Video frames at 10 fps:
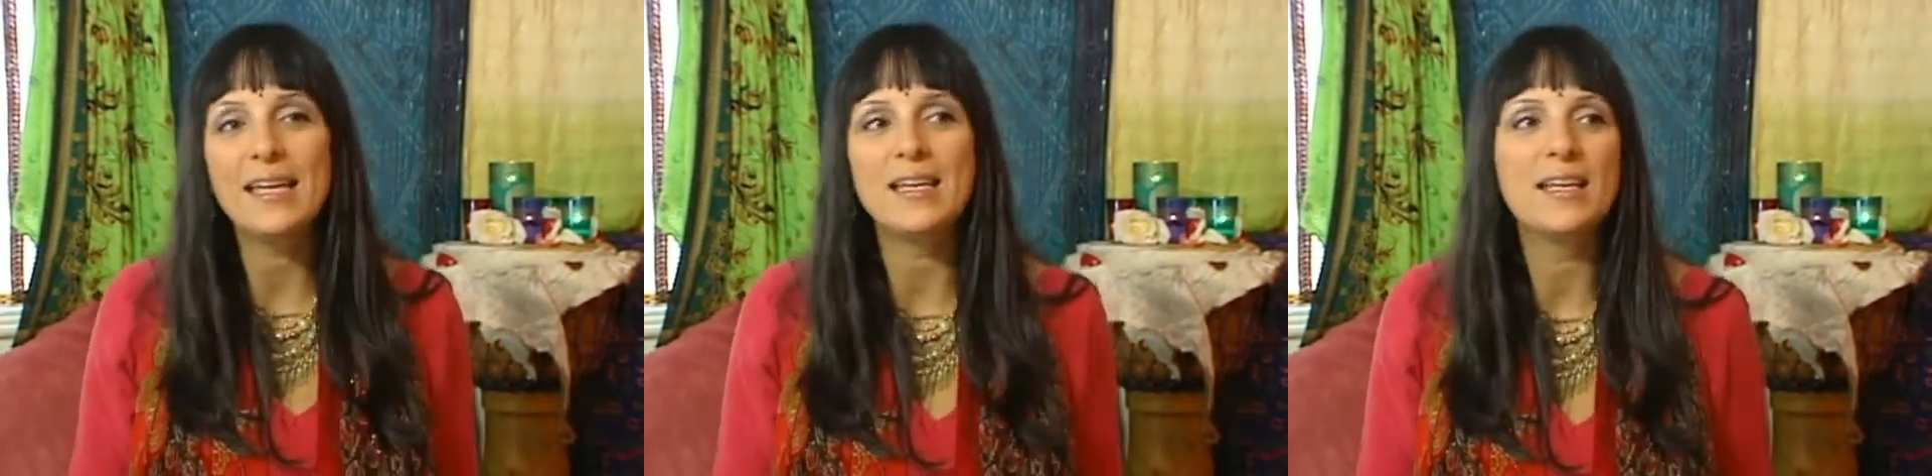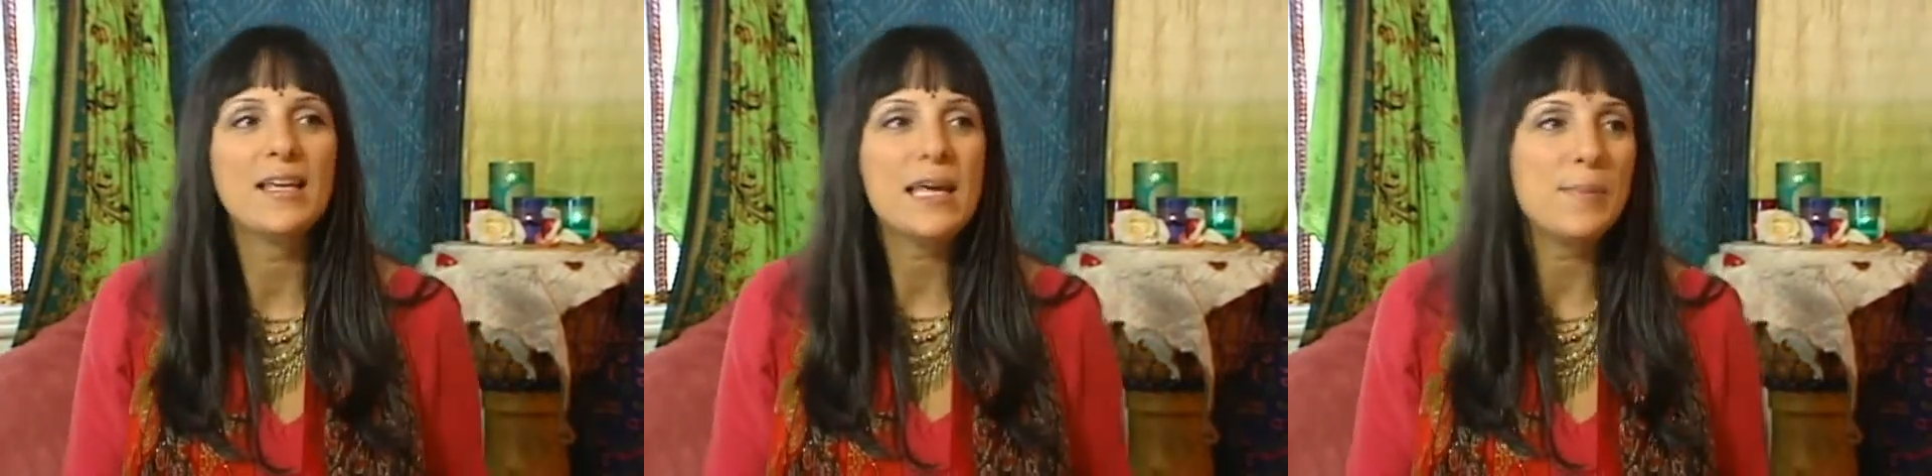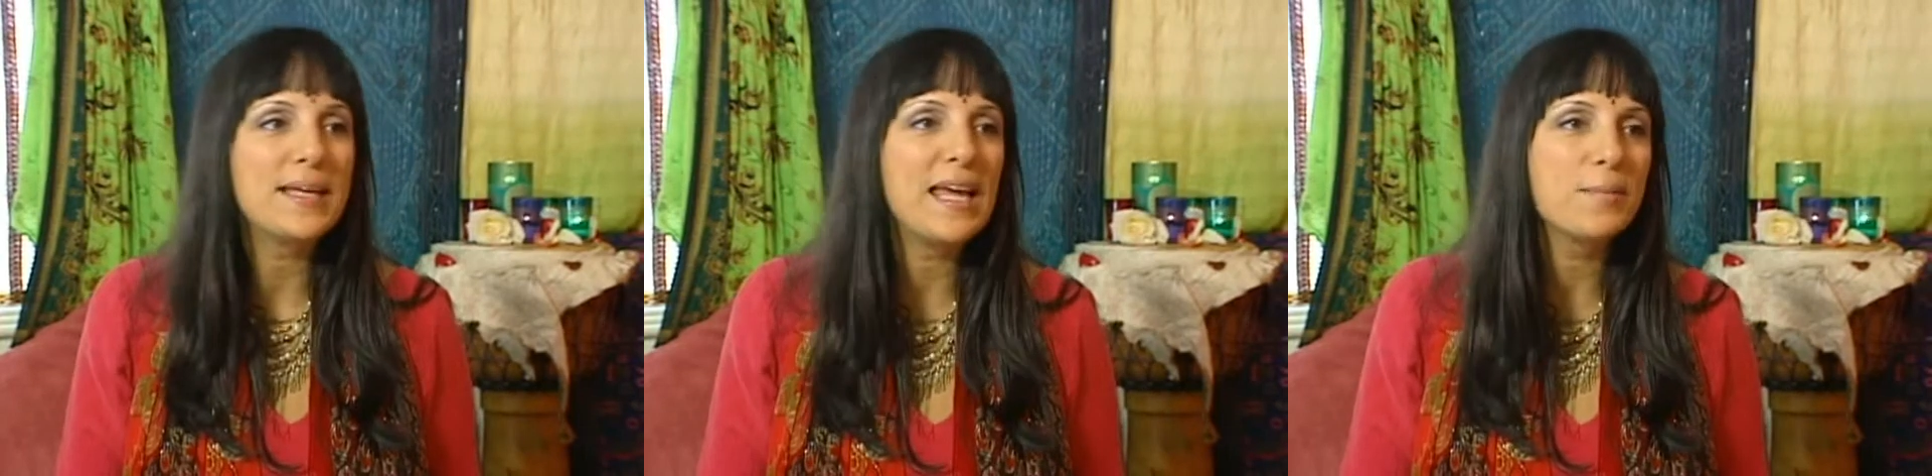and
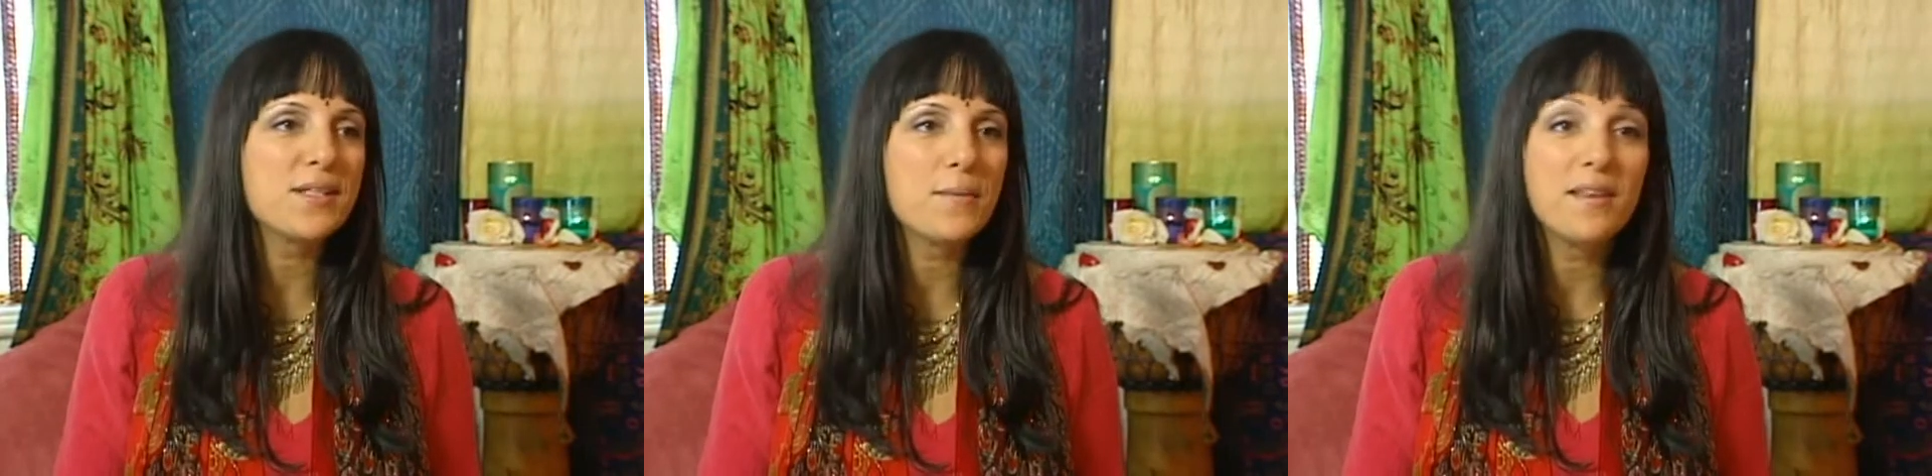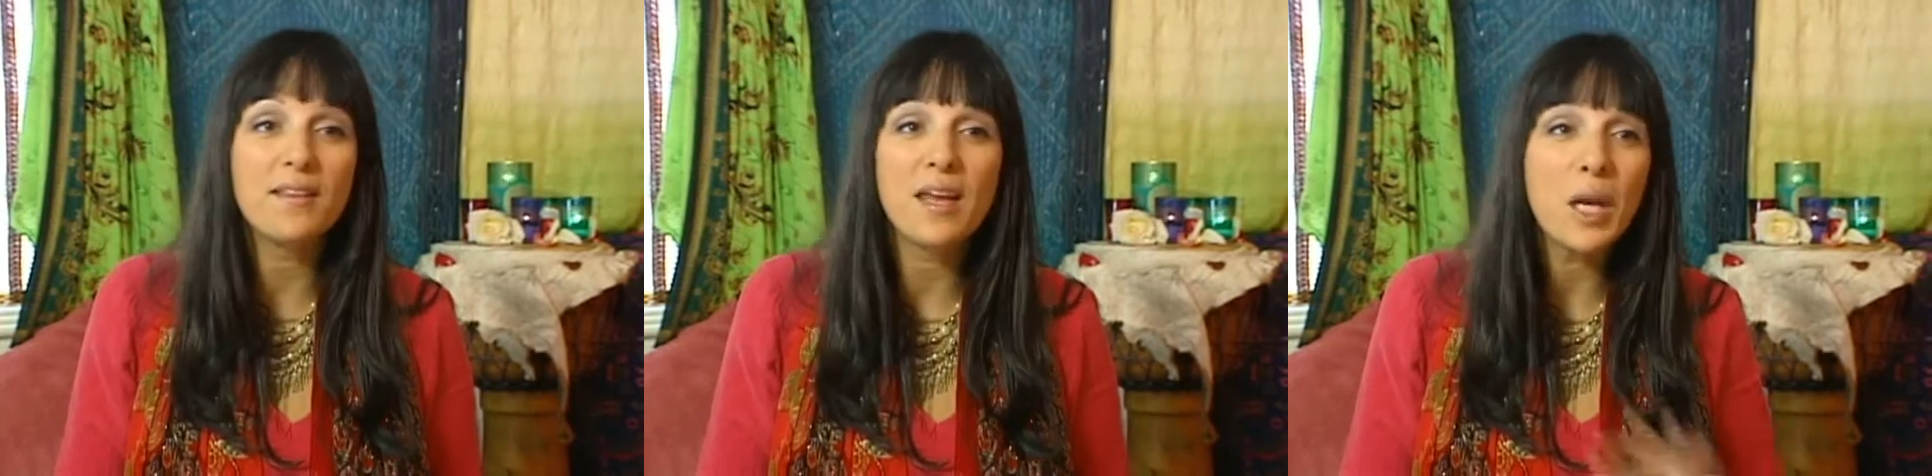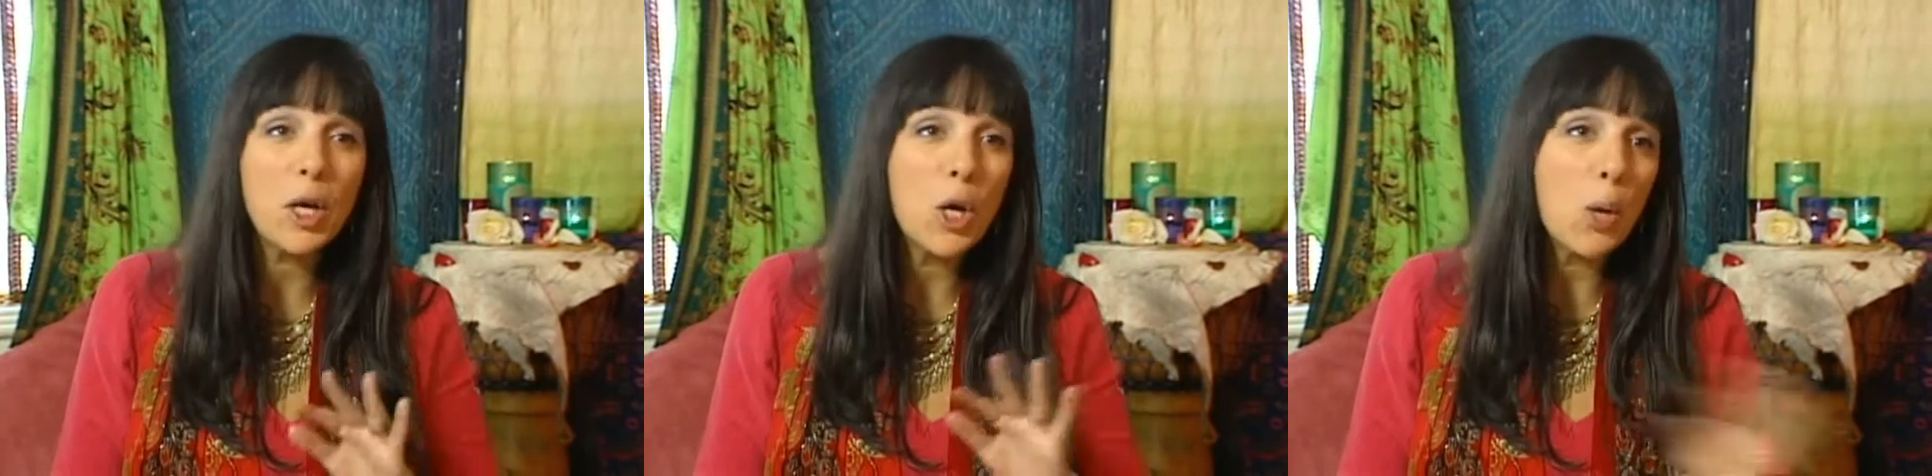it became something
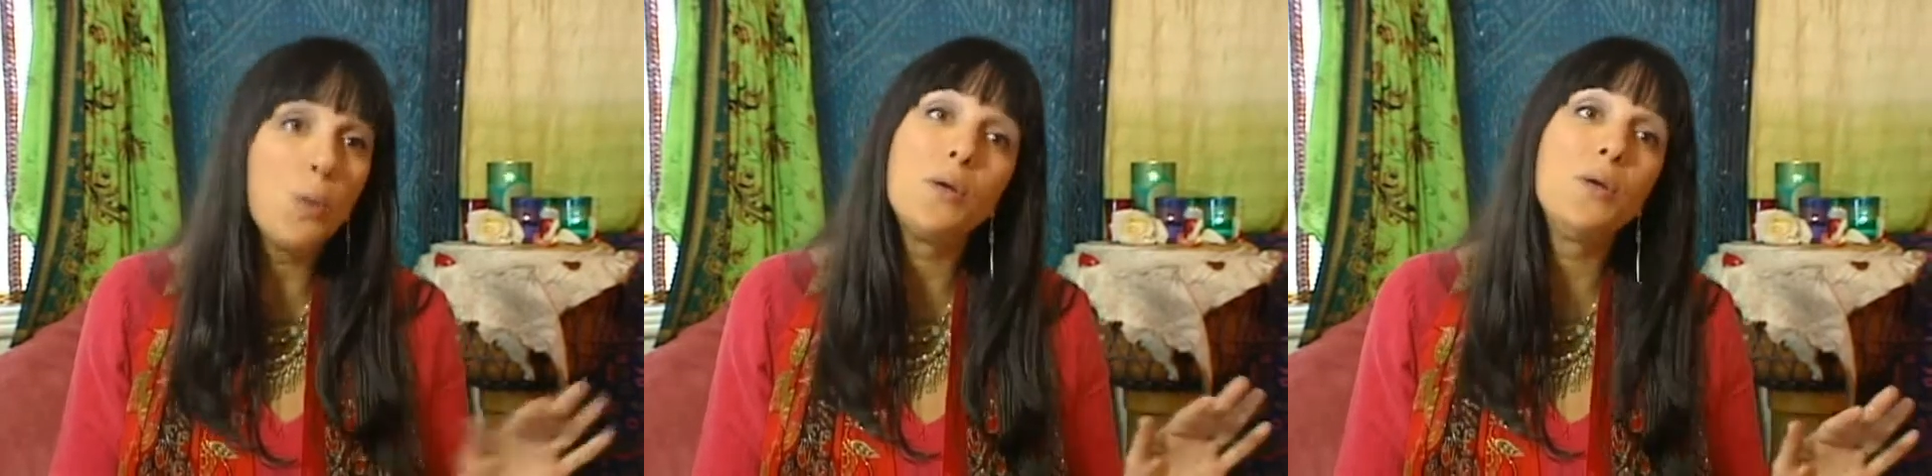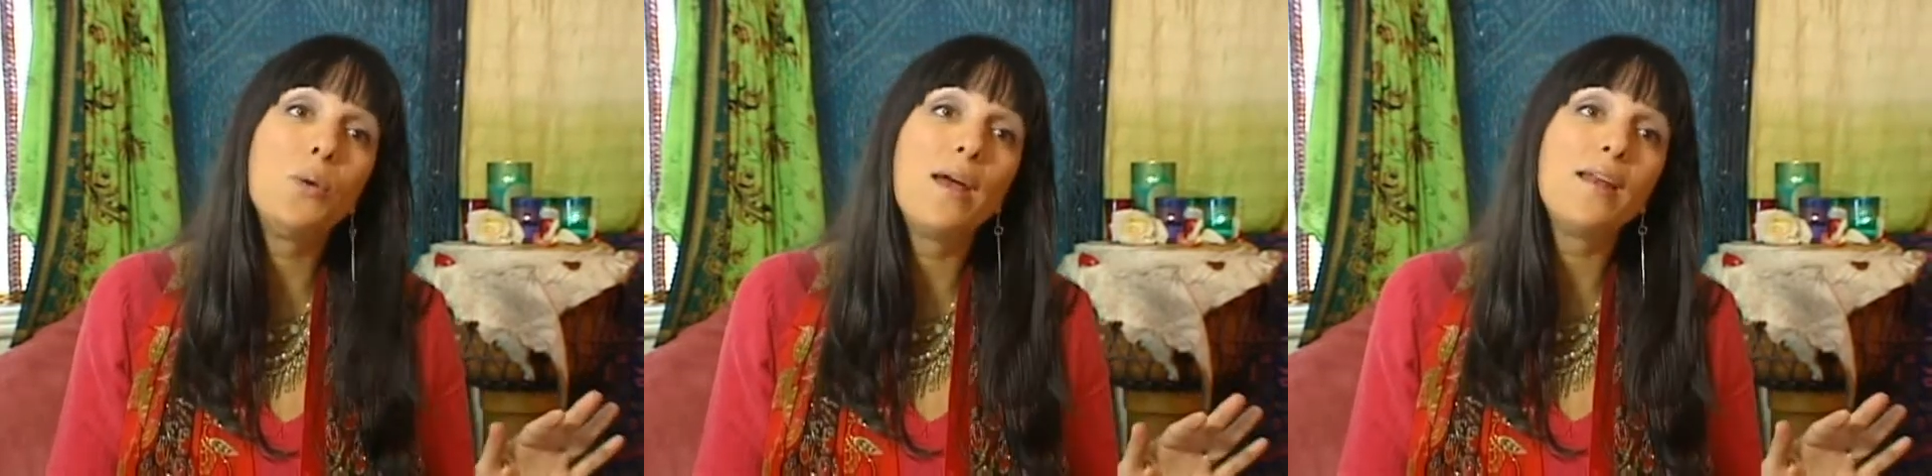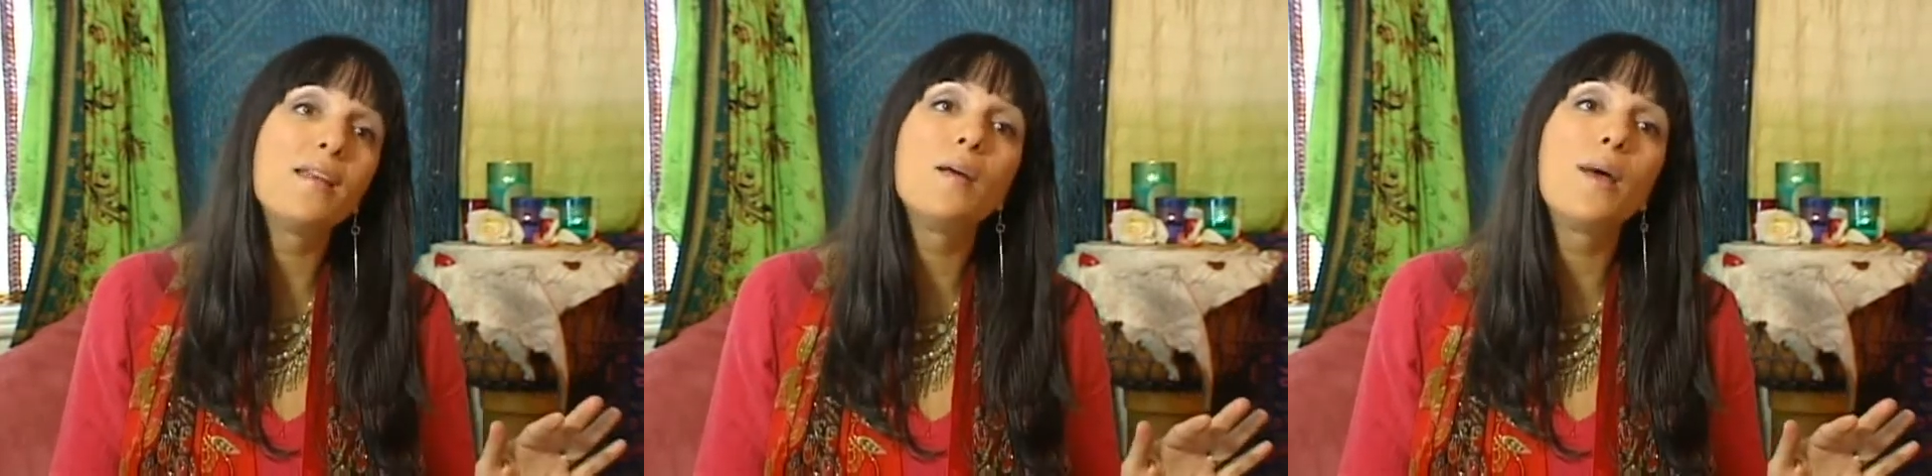that no one knew
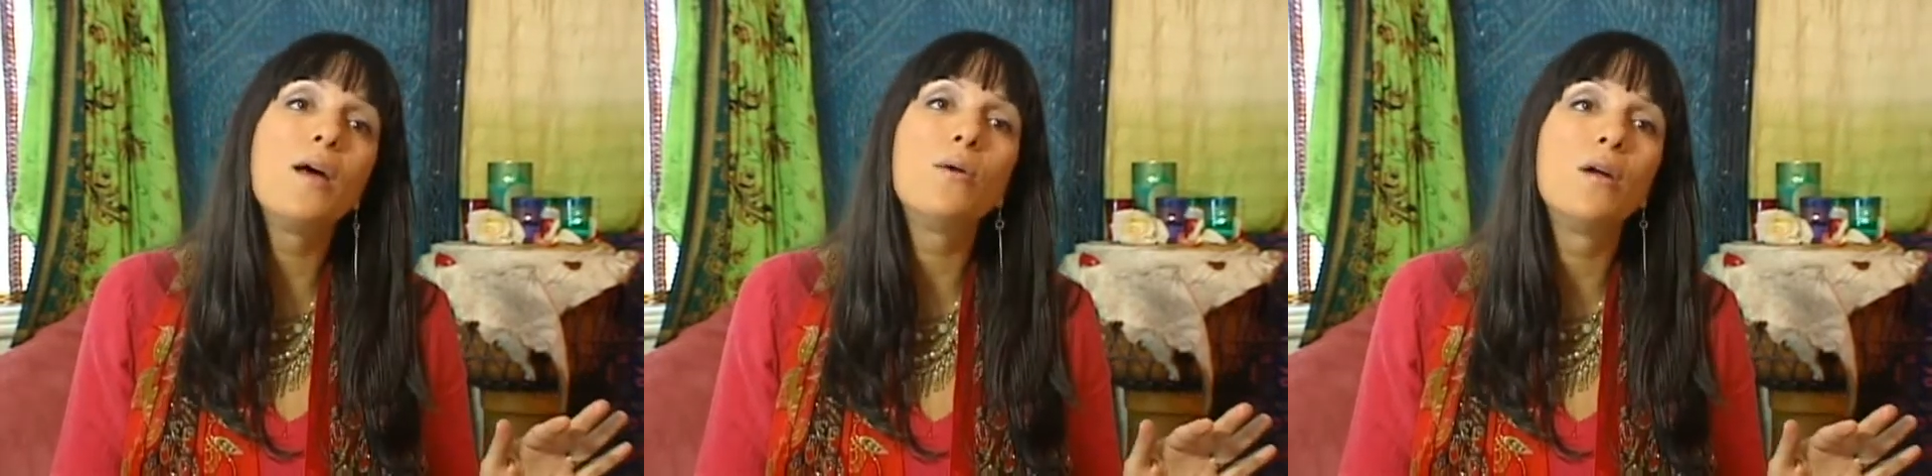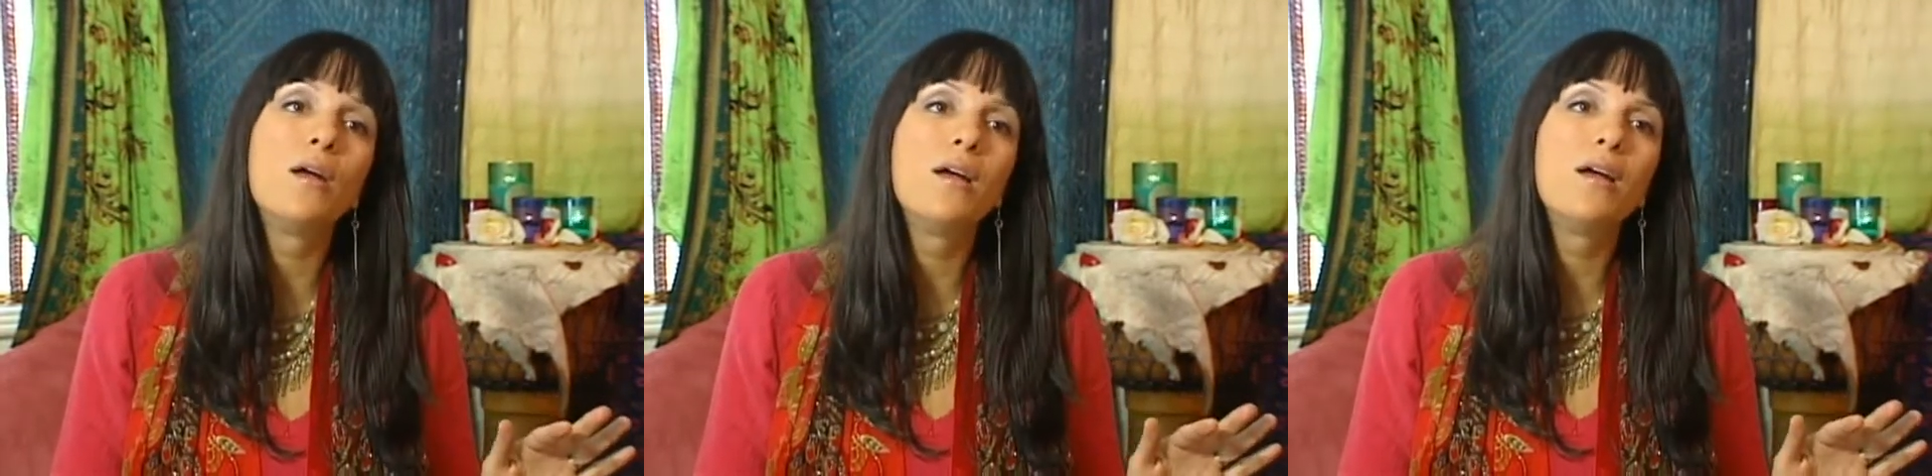anything about